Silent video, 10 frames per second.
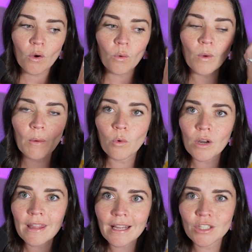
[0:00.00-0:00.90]

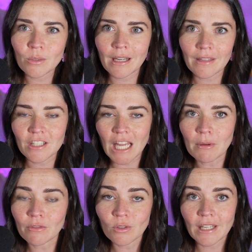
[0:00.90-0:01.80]
What are they doing at the time
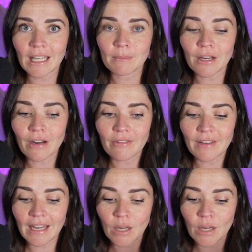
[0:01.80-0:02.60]
of looking at my graphic?